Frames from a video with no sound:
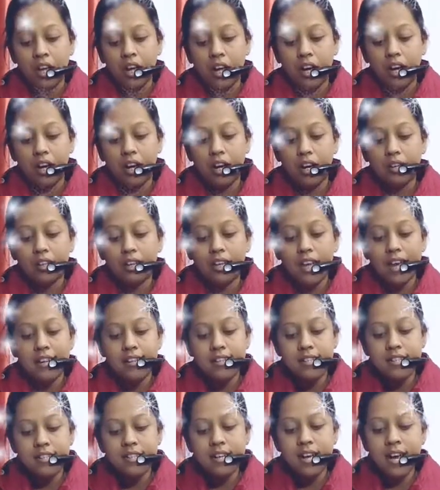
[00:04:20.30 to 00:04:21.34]

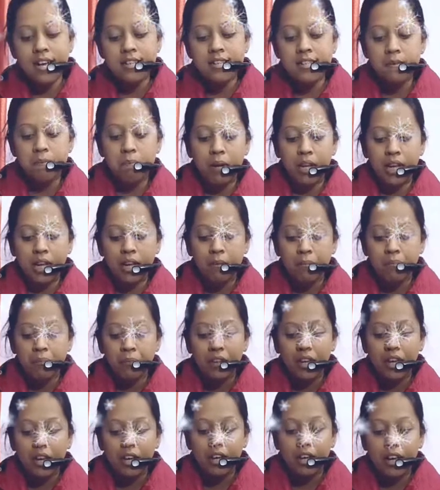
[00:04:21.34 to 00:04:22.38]
Candida as a play
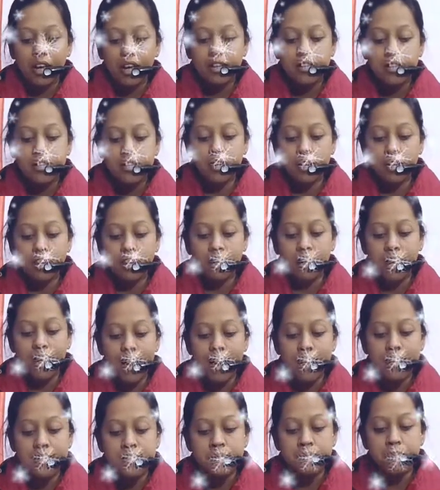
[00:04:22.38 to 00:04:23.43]

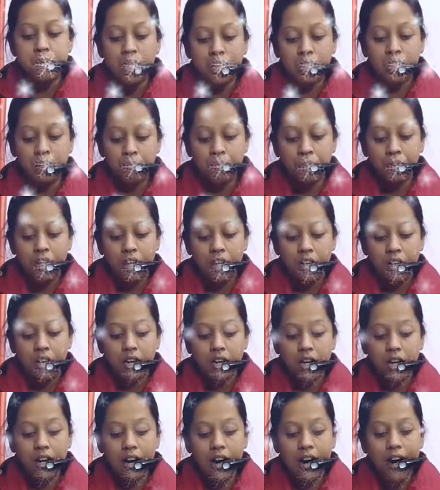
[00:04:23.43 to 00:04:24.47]
has been
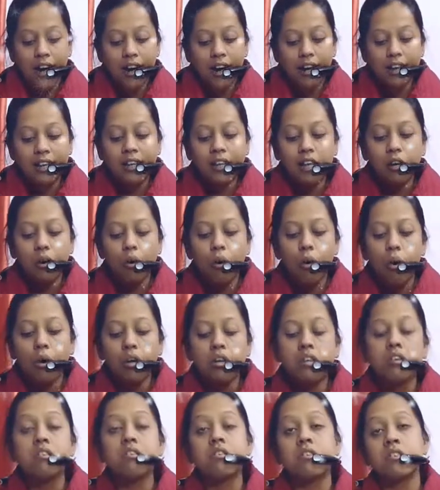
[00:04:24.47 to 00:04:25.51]
highly
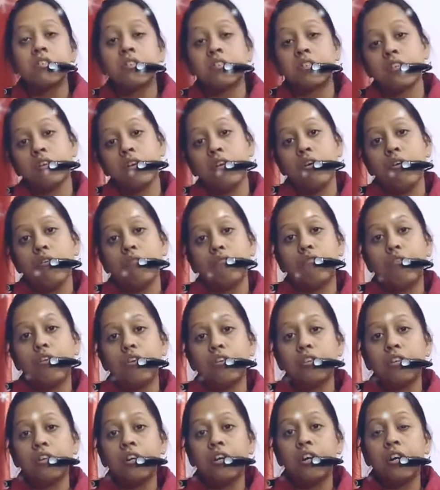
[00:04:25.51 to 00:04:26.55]
honored for
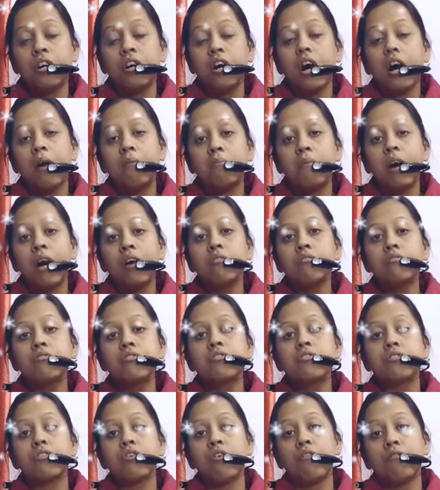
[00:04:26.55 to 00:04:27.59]
the
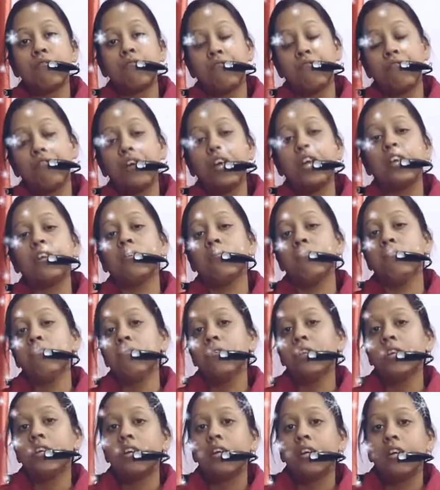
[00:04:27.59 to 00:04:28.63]
amount of freedom
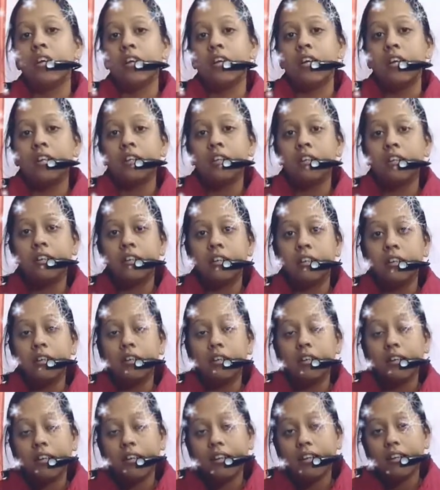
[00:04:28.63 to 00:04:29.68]
the
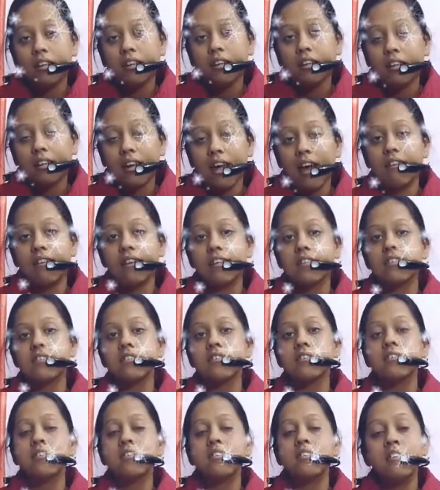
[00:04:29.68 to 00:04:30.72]

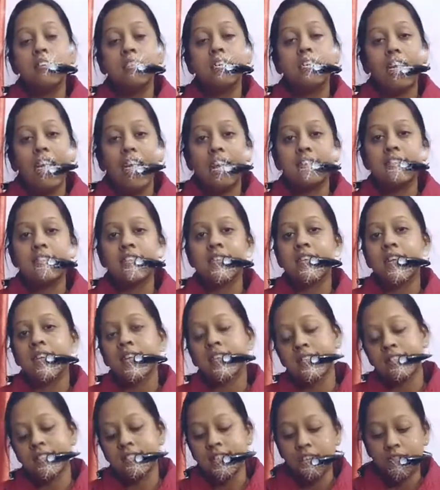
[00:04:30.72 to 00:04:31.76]
character
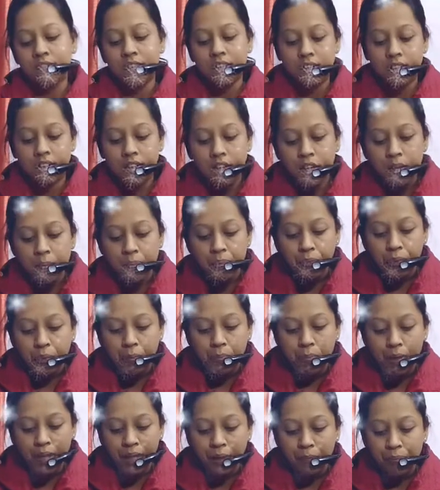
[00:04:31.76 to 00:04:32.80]
Candida is given in the
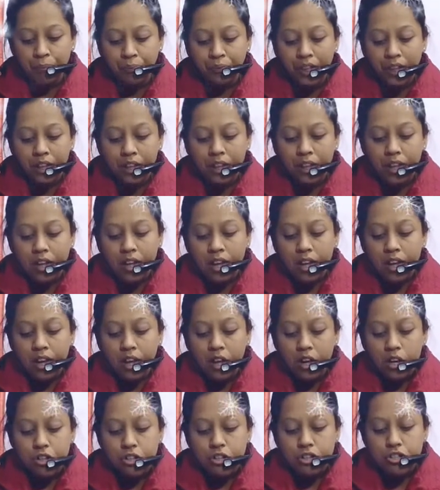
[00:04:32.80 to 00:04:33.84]
play.
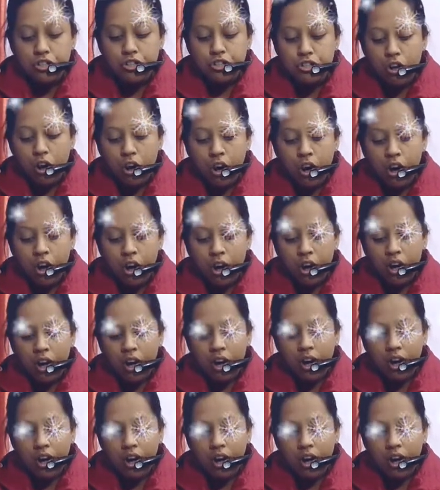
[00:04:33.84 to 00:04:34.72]
Shaw